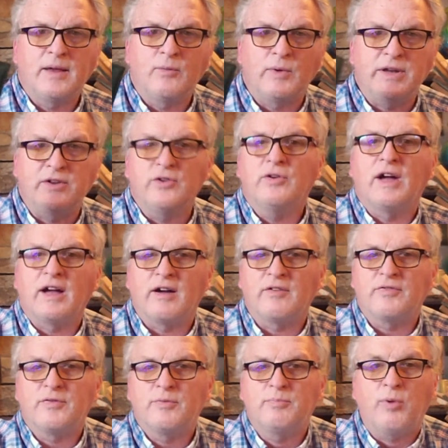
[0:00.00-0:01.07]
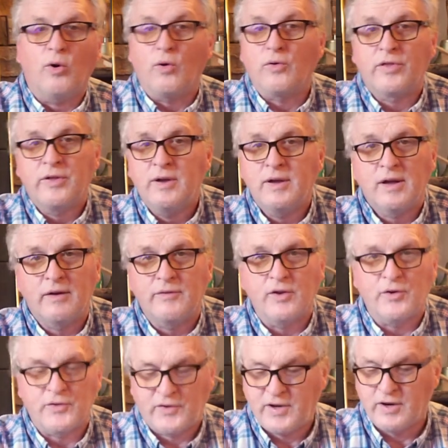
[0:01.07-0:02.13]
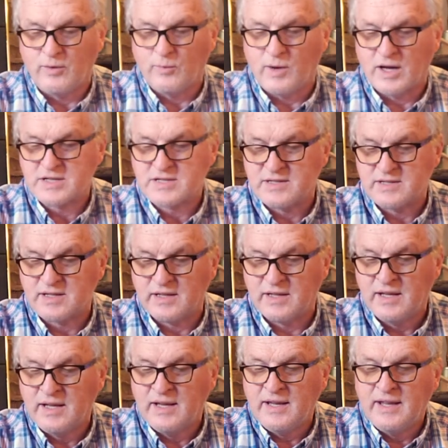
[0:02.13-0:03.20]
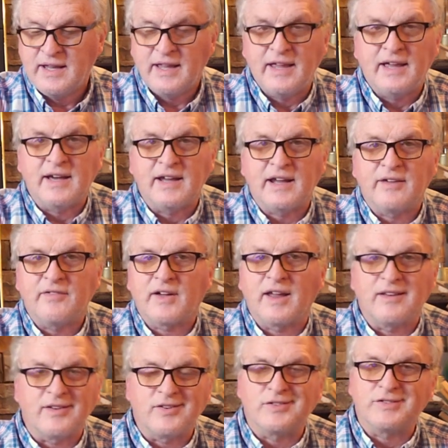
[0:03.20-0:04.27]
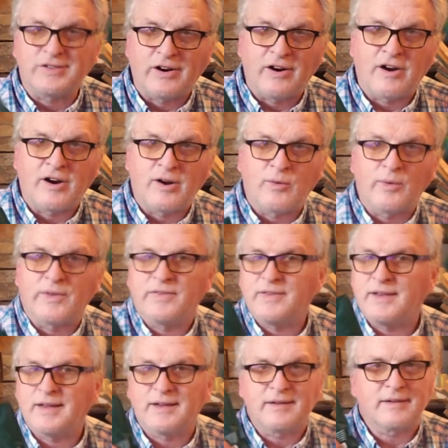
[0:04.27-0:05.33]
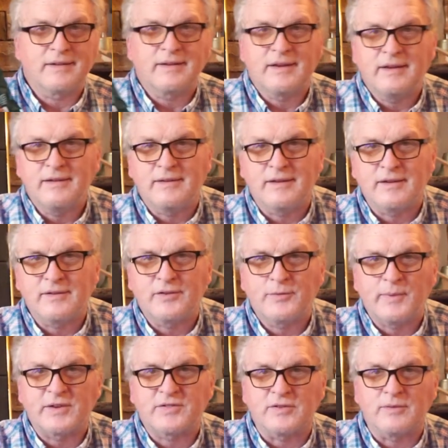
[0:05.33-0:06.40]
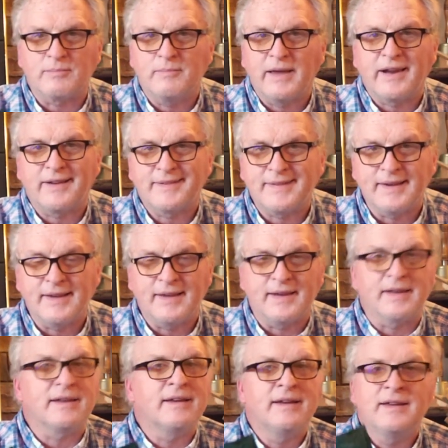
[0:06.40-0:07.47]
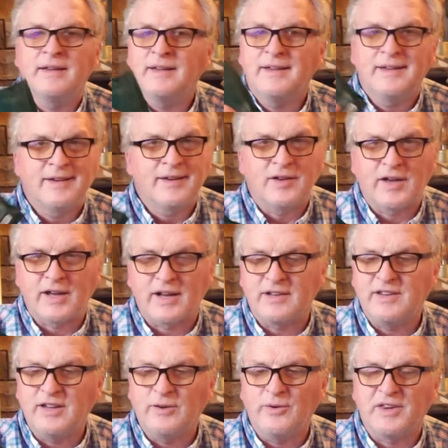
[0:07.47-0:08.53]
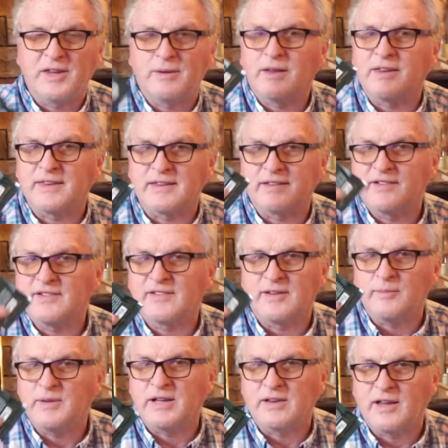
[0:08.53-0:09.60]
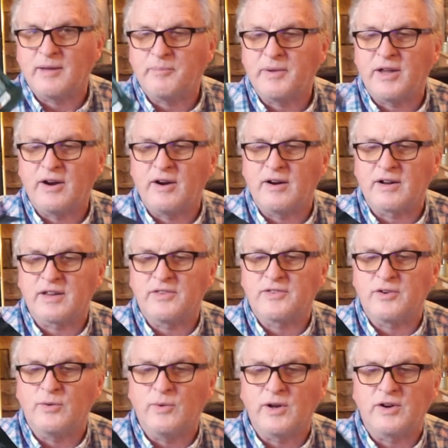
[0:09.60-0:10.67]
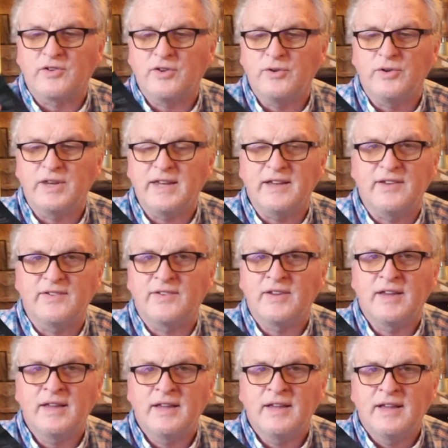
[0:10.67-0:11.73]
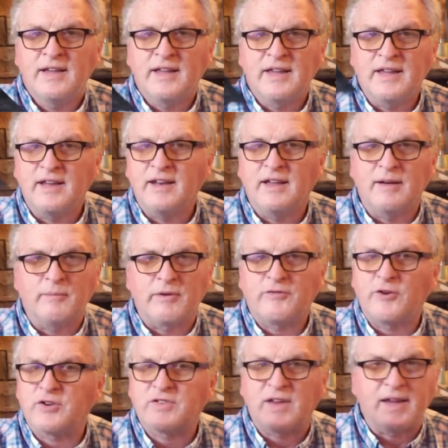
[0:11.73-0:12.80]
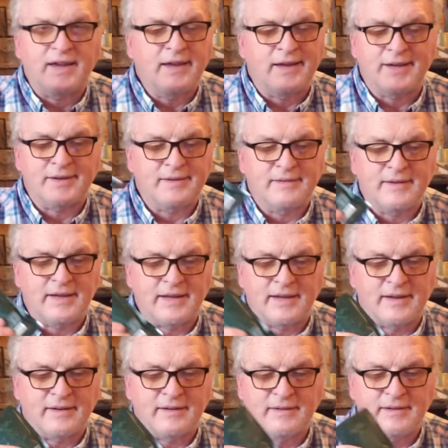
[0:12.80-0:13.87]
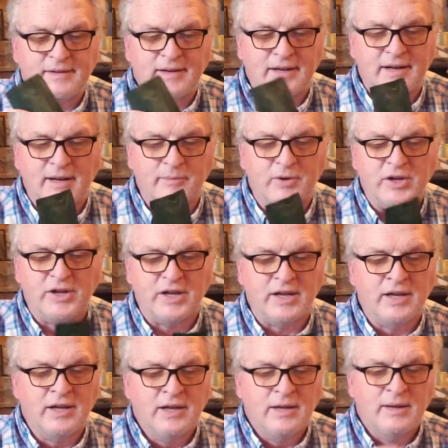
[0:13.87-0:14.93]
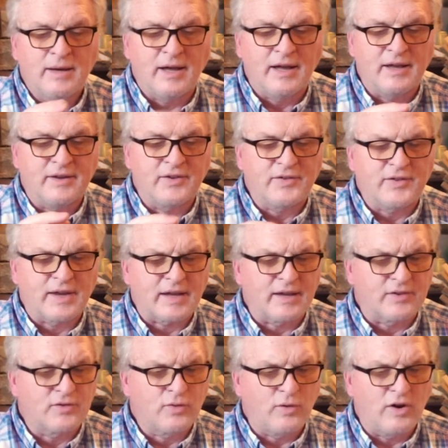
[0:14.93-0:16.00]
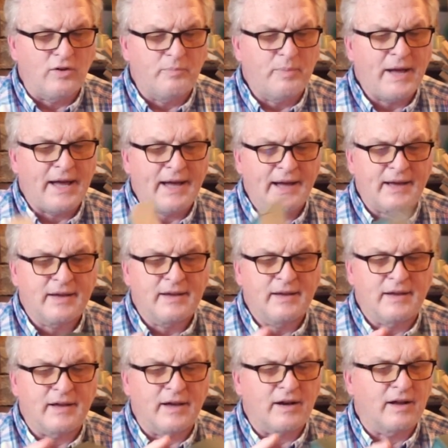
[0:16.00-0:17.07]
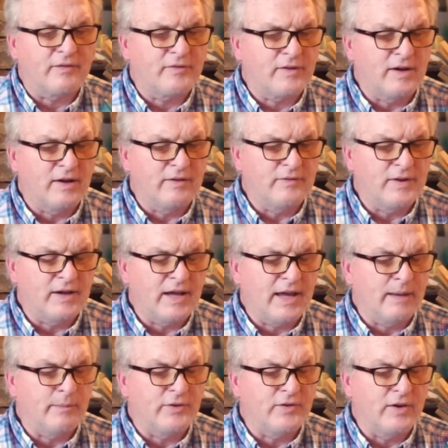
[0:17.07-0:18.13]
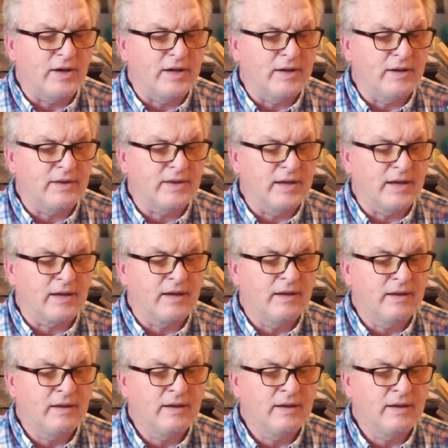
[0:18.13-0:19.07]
We do have both of those here in Washington. And I've got a little jar with the special medicine and how to deal with it. I think this is gonna be a lot better. I can throw one or two of these in my first aid kit and I'm good. This is like a 12 pack, got it off of Amazon, I think.